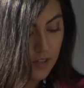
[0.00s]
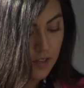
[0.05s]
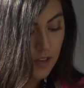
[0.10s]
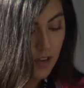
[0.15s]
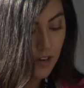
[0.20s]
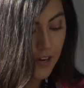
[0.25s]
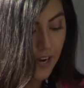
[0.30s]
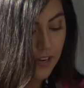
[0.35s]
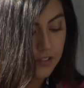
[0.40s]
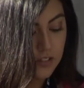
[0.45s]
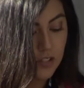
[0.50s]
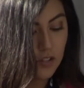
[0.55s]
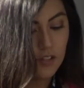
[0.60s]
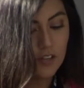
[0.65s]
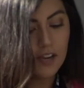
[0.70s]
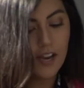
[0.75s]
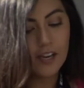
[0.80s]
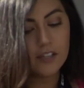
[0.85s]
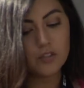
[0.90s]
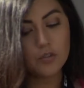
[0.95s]
Okay, so the
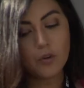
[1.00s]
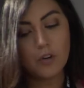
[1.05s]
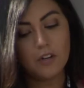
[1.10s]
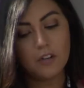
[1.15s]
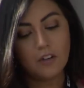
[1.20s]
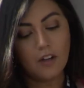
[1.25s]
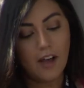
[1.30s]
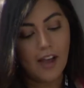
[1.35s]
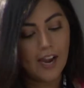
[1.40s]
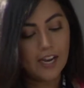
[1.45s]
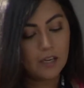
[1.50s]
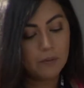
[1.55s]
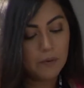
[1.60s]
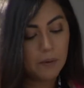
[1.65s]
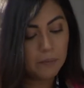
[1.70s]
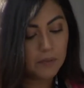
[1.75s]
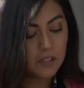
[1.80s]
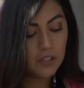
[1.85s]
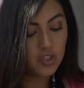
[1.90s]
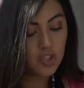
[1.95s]
next critical item I'm
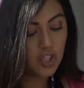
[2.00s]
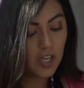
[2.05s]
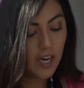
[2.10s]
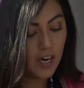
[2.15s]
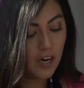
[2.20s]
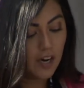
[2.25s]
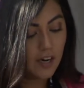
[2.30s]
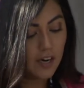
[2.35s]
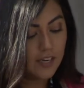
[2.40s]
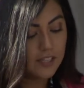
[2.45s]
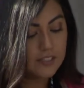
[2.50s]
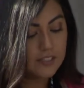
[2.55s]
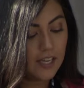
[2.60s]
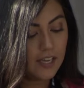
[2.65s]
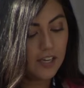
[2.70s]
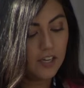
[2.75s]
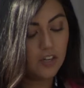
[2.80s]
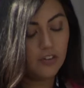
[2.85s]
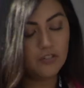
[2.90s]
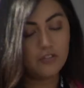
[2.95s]
going to share is
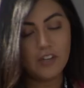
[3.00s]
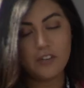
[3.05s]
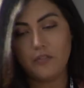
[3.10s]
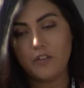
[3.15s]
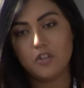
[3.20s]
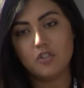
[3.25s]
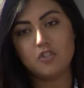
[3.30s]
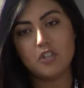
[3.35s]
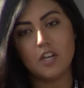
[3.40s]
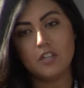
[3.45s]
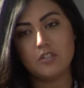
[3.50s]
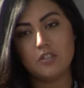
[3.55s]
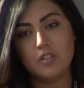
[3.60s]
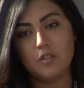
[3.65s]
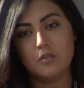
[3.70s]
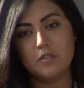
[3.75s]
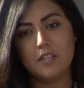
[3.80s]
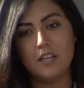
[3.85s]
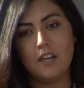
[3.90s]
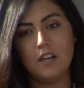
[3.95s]
if you're just
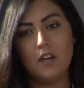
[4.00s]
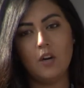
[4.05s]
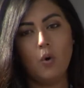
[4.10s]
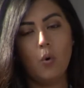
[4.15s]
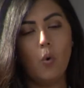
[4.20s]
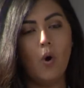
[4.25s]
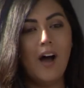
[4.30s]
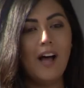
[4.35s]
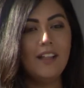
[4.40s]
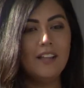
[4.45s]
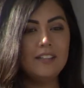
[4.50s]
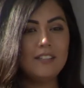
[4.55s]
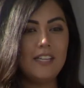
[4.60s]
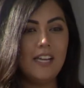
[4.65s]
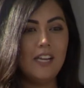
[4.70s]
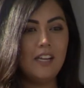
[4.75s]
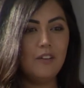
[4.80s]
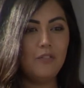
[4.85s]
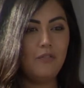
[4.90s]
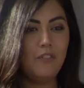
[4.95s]
using
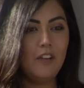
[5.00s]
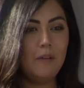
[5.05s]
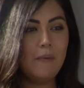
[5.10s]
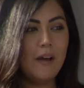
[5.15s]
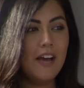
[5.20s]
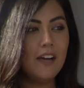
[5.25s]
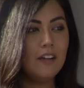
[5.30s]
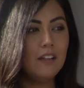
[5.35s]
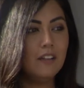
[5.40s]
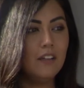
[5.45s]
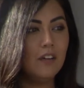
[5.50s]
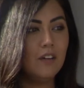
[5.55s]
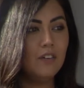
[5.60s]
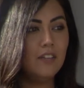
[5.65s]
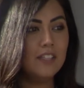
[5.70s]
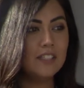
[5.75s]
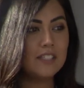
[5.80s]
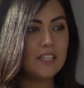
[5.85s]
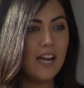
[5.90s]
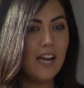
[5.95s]
qualitative feedback alone,
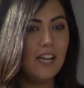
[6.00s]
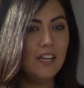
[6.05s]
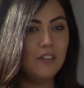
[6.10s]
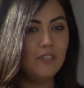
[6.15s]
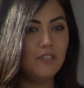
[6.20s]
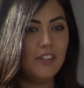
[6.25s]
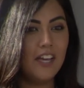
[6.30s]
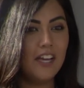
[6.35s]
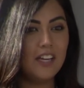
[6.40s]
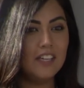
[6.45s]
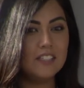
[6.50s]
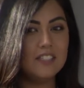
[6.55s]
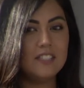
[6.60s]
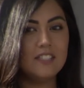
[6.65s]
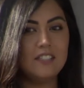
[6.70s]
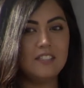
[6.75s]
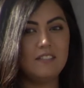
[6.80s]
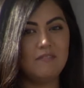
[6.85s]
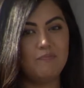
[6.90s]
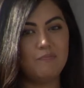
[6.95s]
it's kind of like a
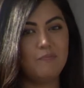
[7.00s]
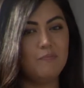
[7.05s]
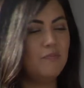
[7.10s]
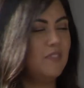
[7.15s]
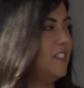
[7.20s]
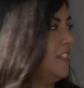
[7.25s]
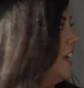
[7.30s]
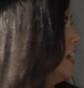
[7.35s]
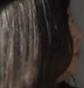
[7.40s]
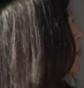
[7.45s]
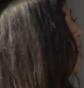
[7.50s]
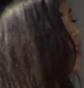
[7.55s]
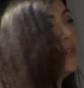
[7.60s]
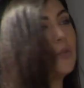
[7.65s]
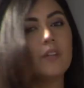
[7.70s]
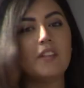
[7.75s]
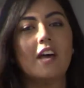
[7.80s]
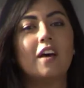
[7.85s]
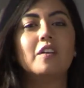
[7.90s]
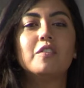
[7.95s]
sandwich
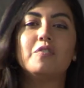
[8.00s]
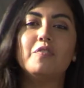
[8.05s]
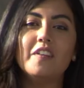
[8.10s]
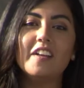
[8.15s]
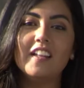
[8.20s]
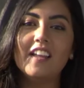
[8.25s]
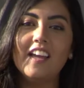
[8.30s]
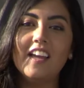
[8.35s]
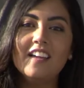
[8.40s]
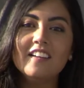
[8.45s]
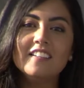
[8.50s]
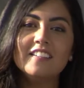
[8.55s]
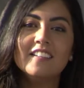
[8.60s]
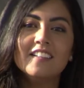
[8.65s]
without a filling.